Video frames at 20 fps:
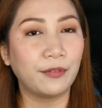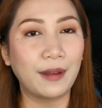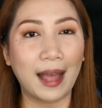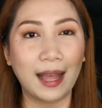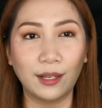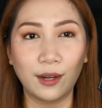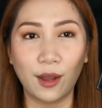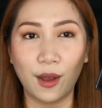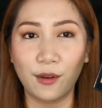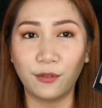
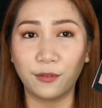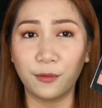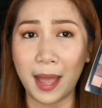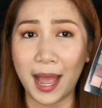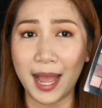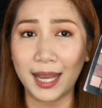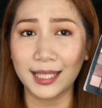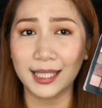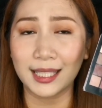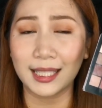fan of
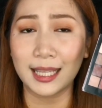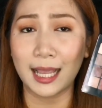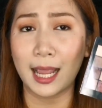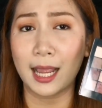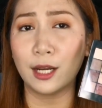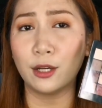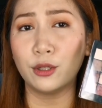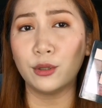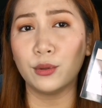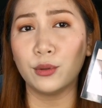mattes
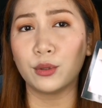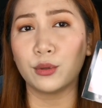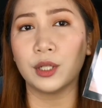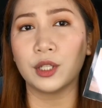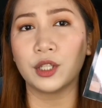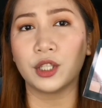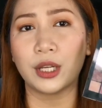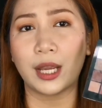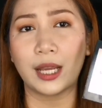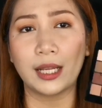and
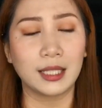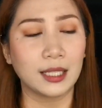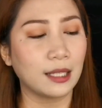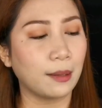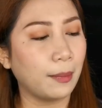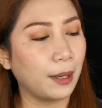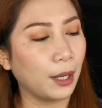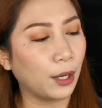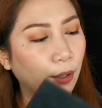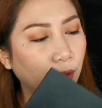neutral shades
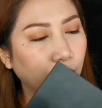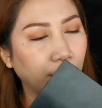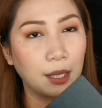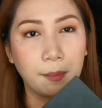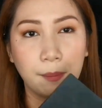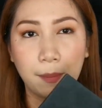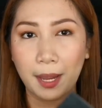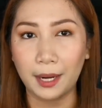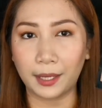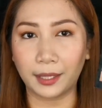na may
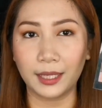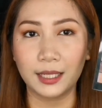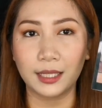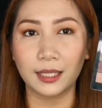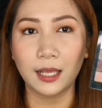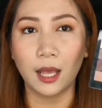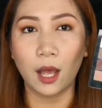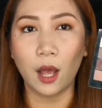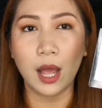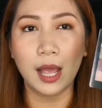konting
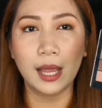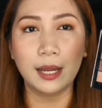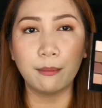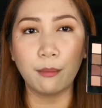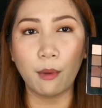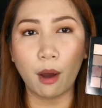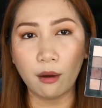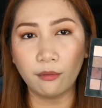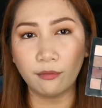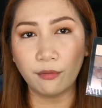berries
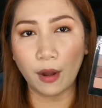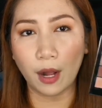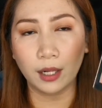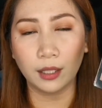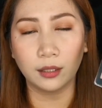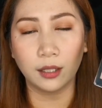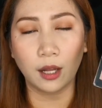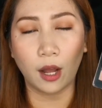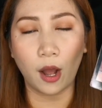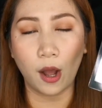and mauve
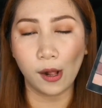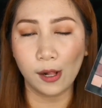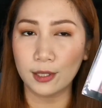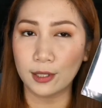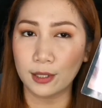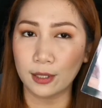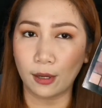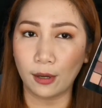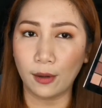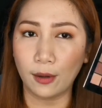
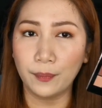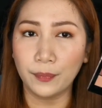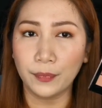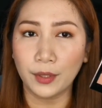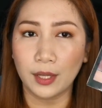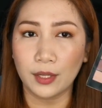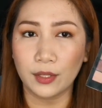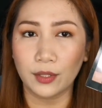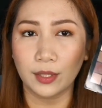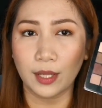also
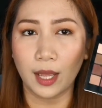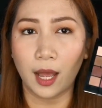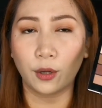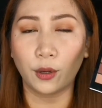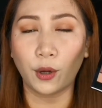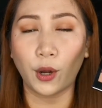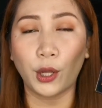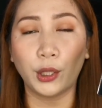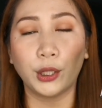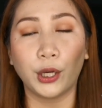
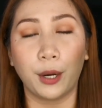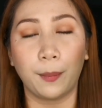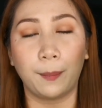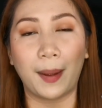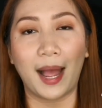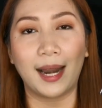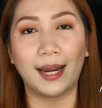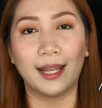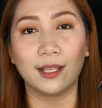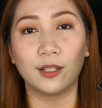sa color
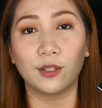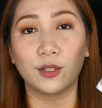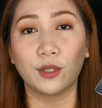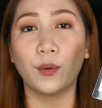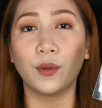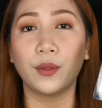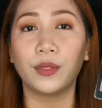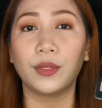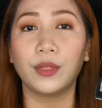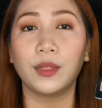palette.
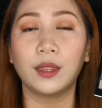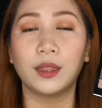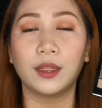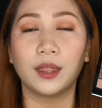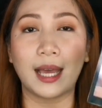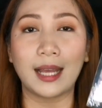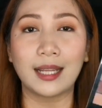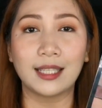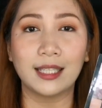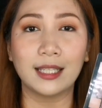So,
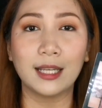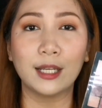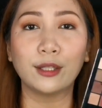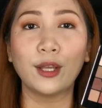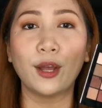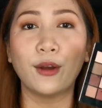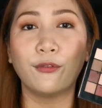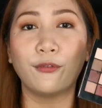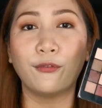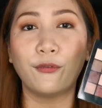that's
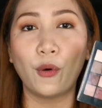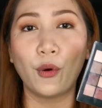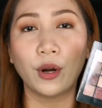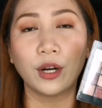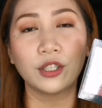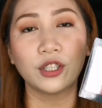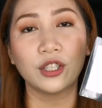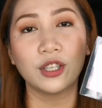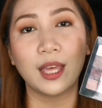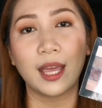it
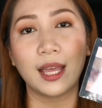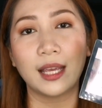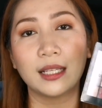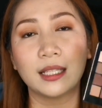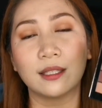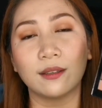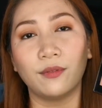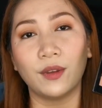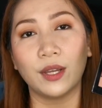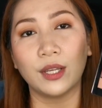for
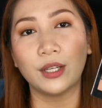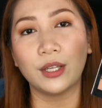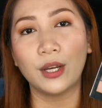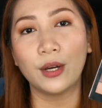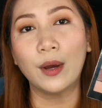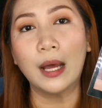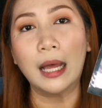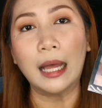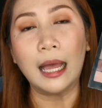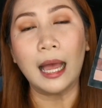today's
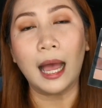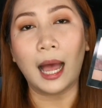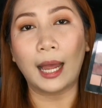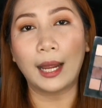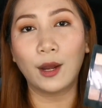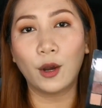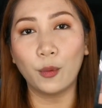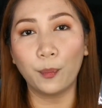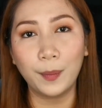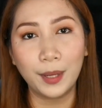video.
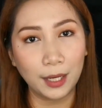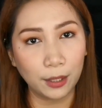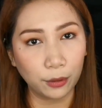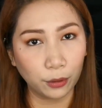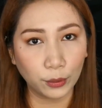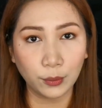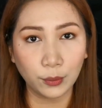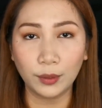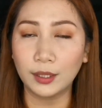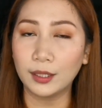I hope may
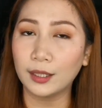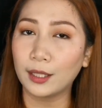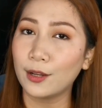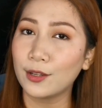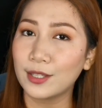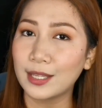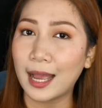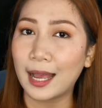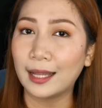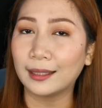natutulong kayo
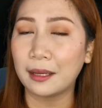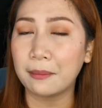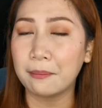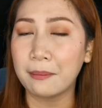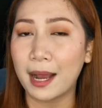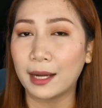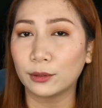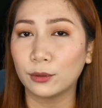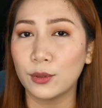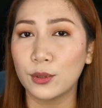sa ating
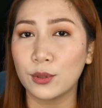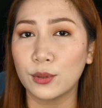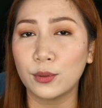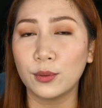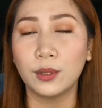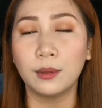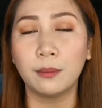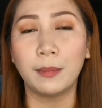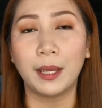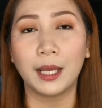
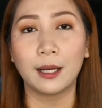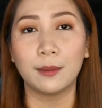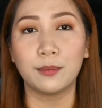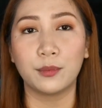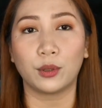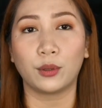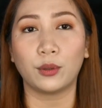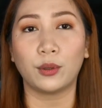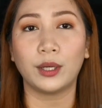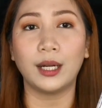back-to-school makeup
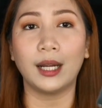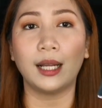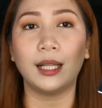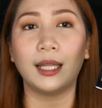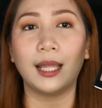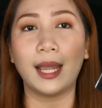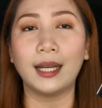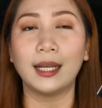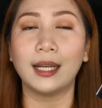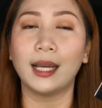tutorial
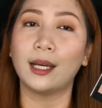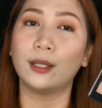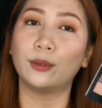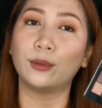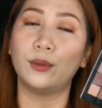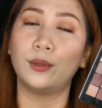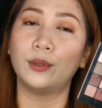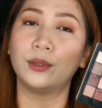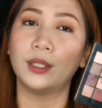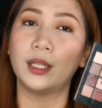and
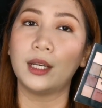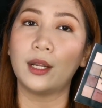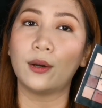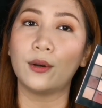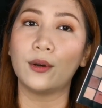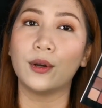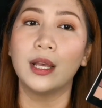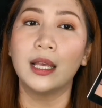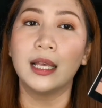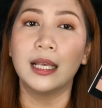nakatulong din
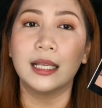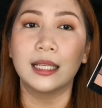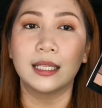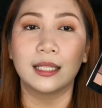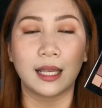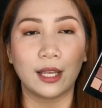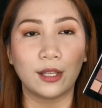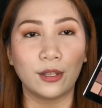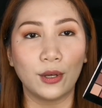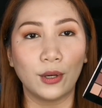ako
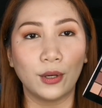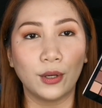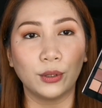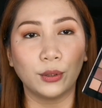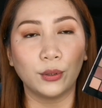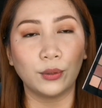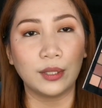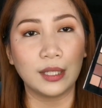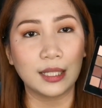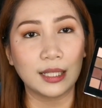sa inyo
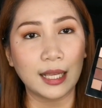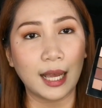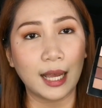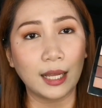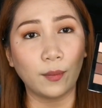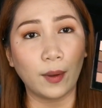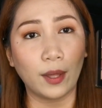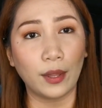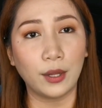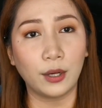to
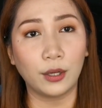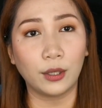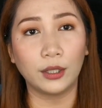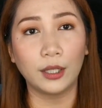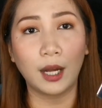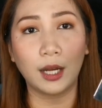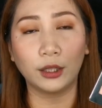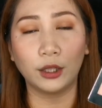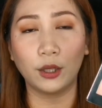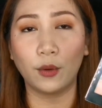decide whether or
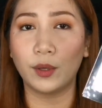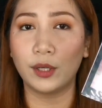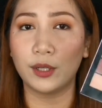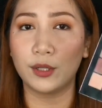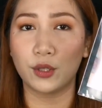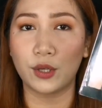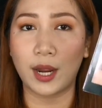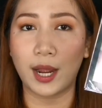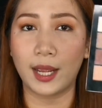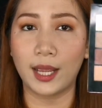not you want to
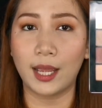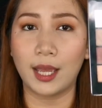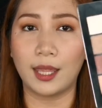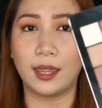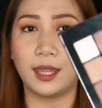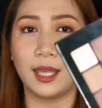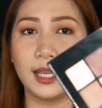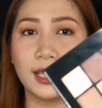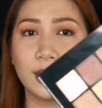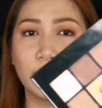try
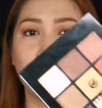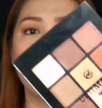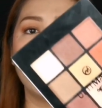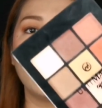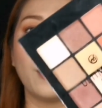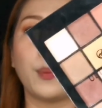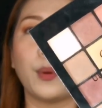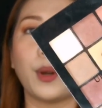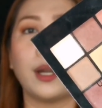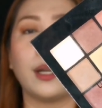this
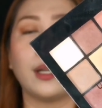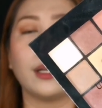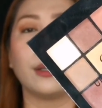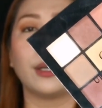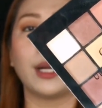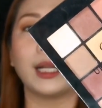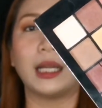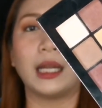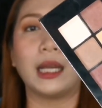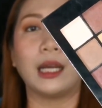new product
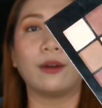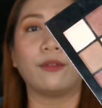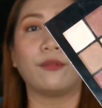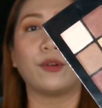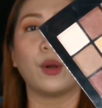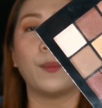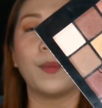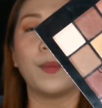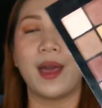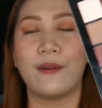right here
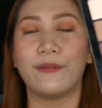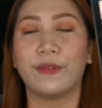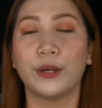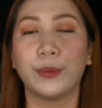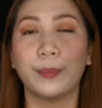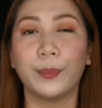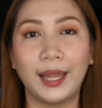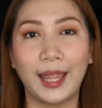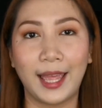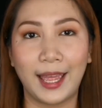from
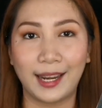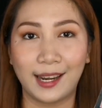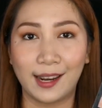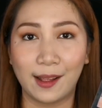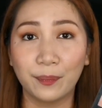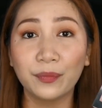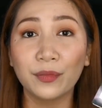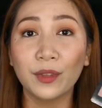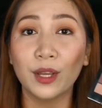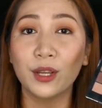Ever
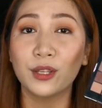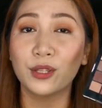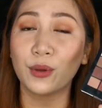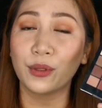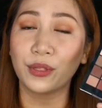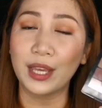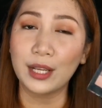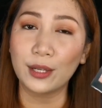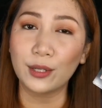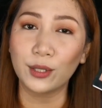Bilena.
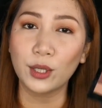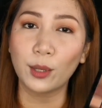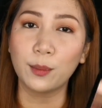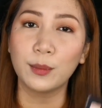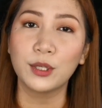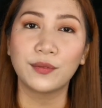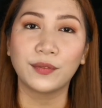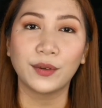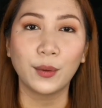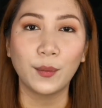So, thank you so
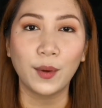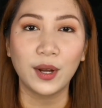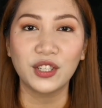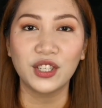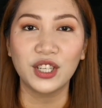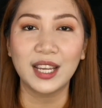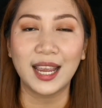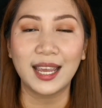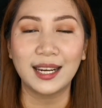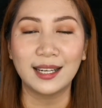much for
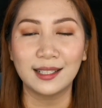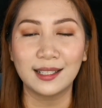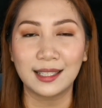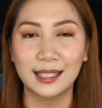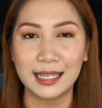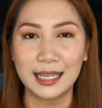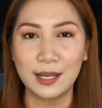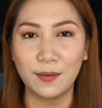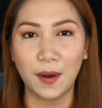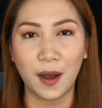watching and I'll
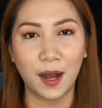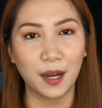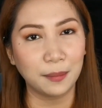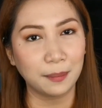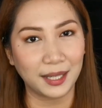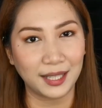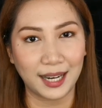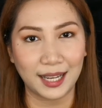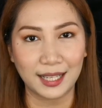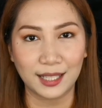see you
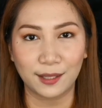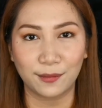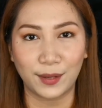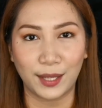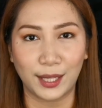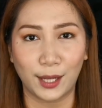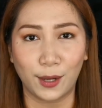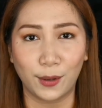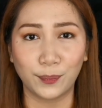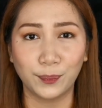on my next
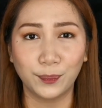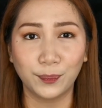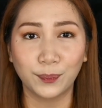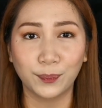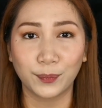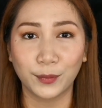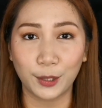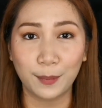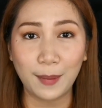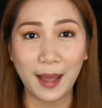video.
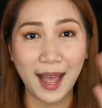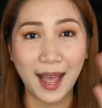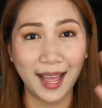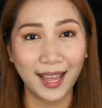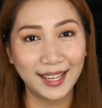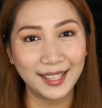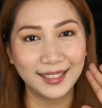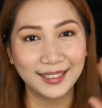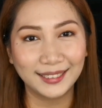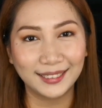
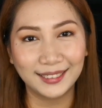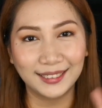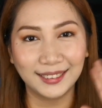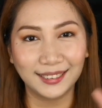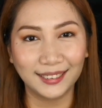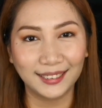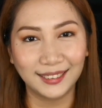Goodbye!